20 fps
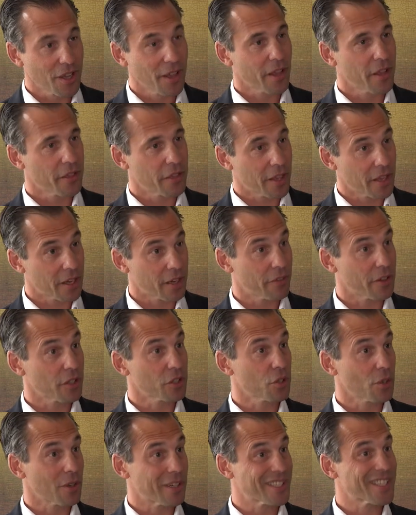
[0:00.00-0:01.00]
and then
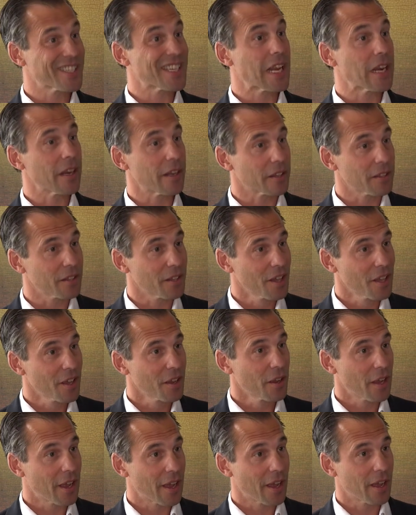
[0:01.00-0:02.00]
eventually sell it
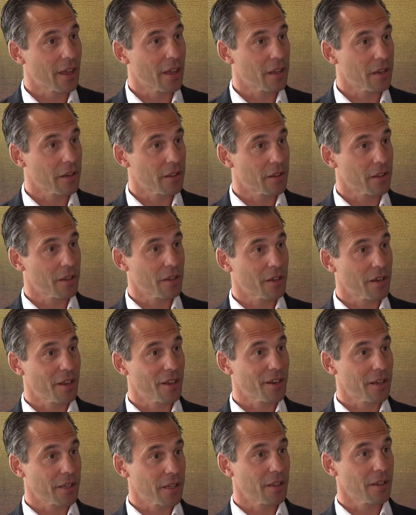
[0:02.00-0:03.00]

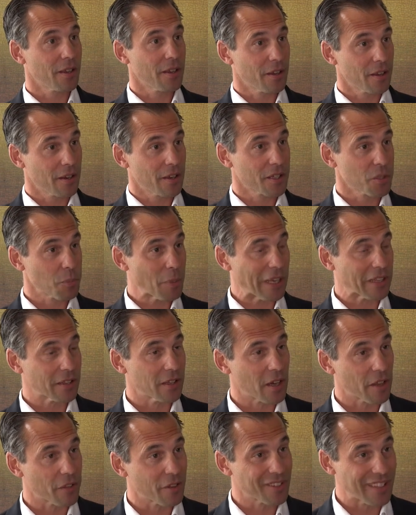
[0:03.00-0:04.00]
and expect
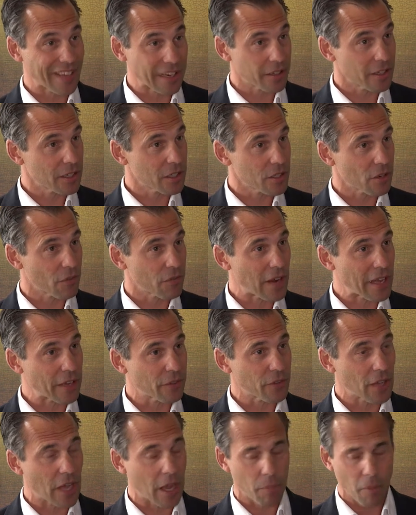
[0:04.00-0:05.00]
another 10 years of
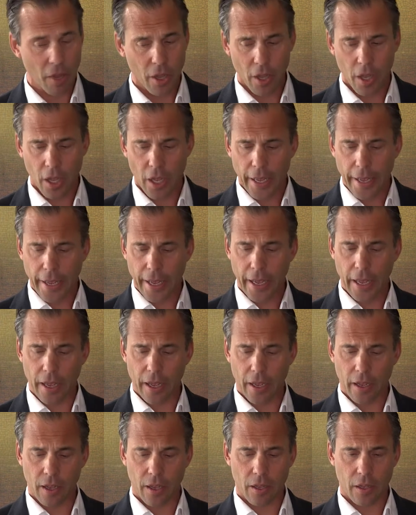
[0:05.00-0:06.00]
lifetime,
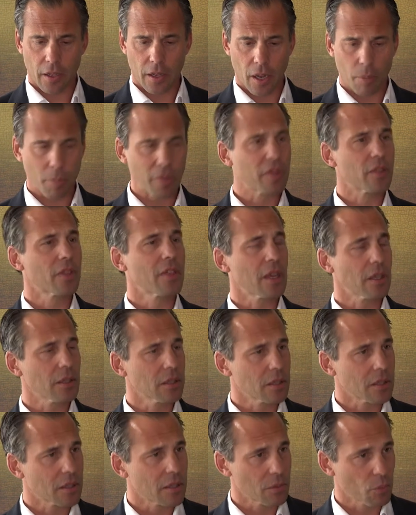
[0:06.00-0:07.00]
I mean,
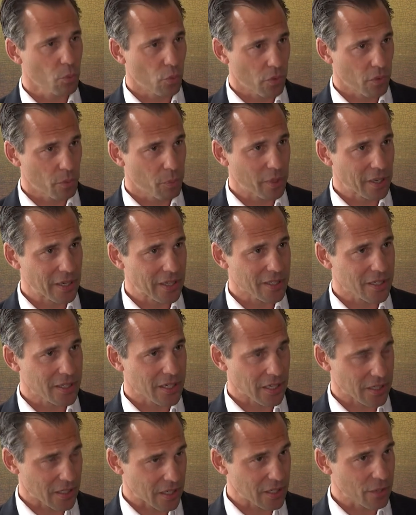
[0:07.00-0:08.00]
then we've been
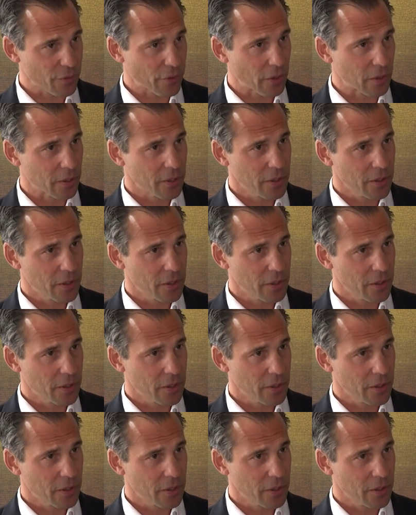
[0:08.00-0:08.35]
successful.